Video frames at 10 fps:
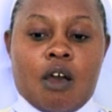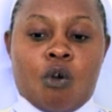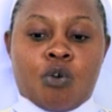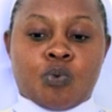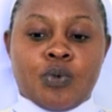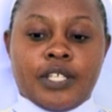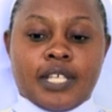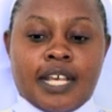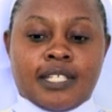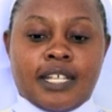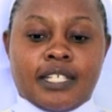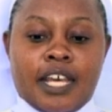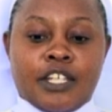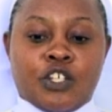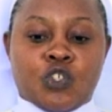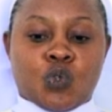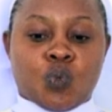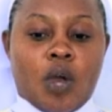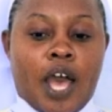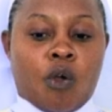or which has entered
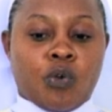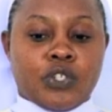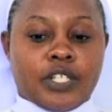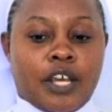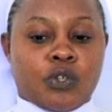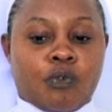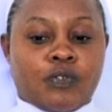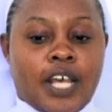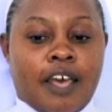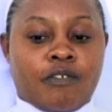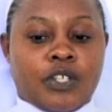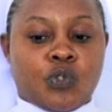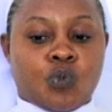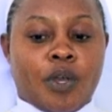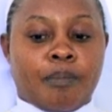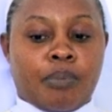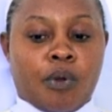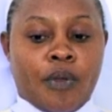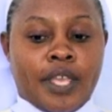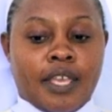into a contract of service to
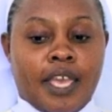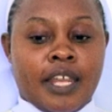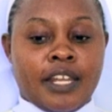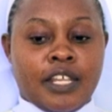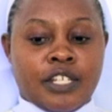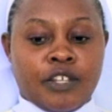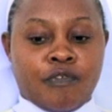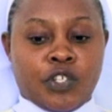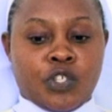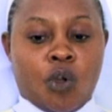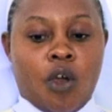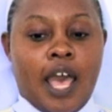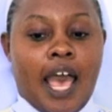employ any individual,